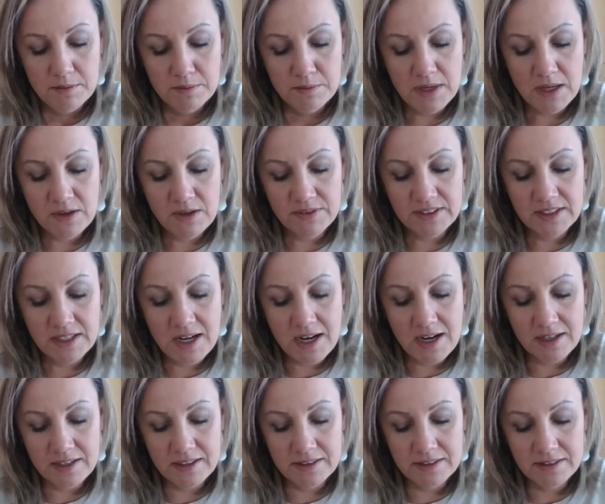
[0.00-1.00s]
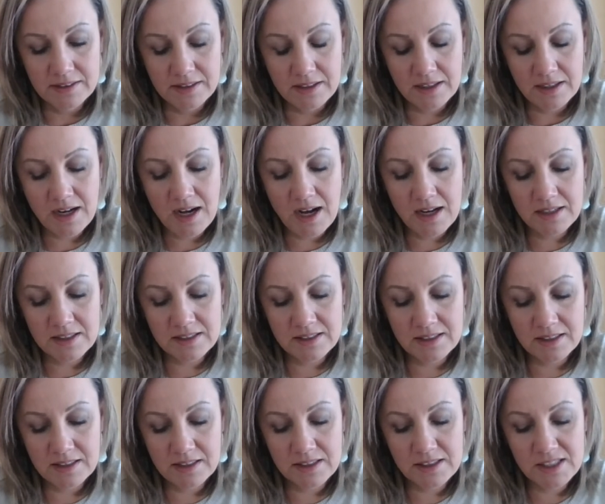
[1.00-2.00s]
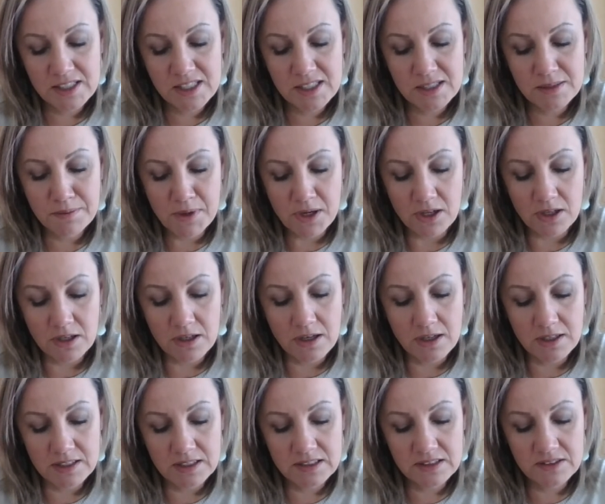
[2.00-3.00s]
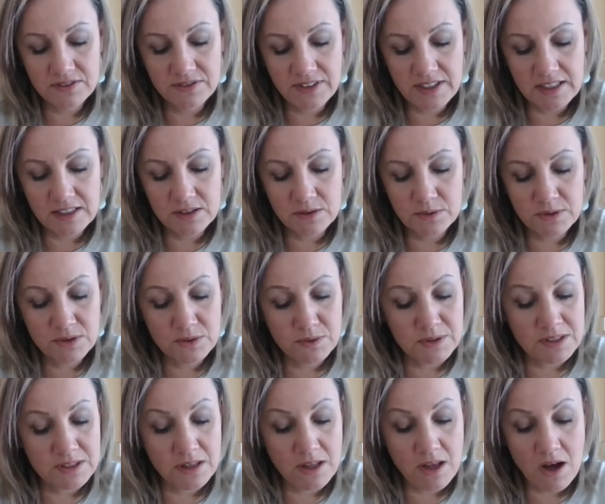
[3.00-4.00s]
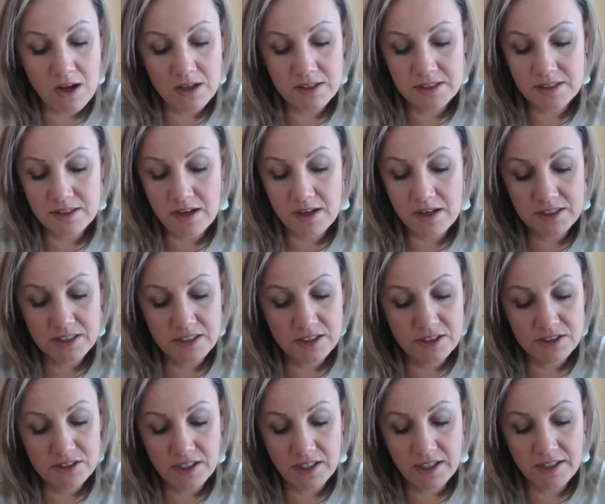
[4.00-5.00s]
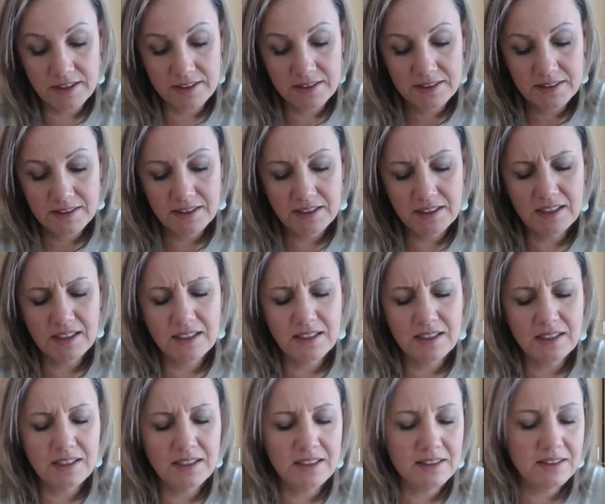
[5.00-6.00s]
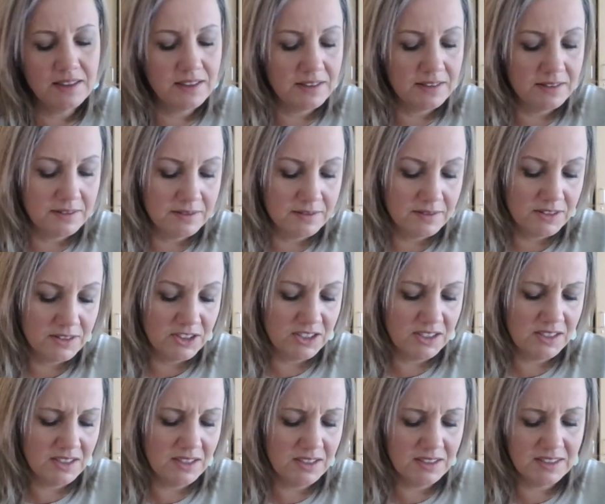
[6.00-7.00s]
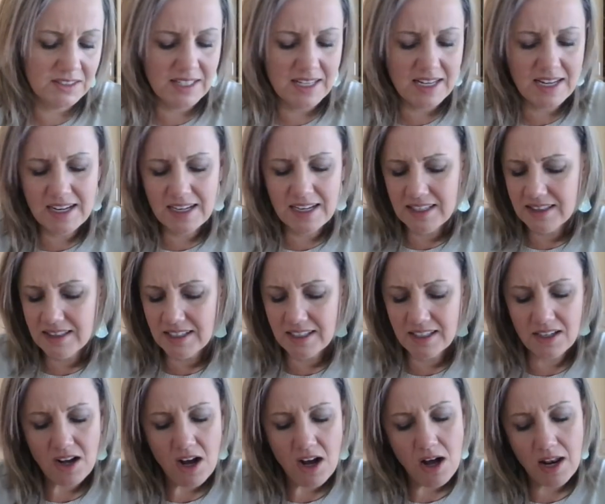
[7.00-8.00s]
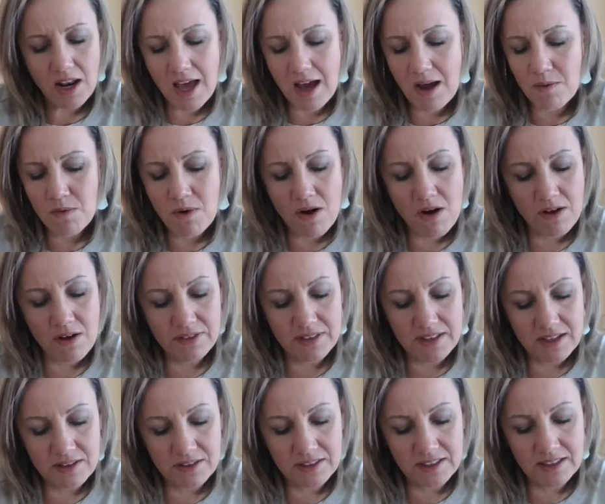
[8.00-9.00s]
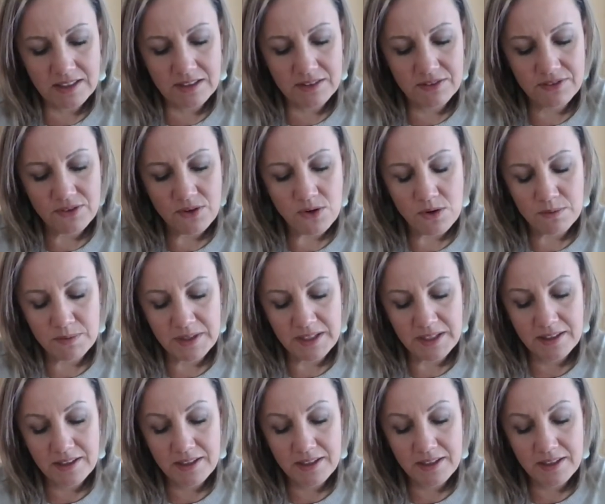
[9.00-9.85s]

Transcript: Melvin nodded, a condescending smirk on his face which was lost on TJ. Anything, just anything at all I want, they'll get it for me,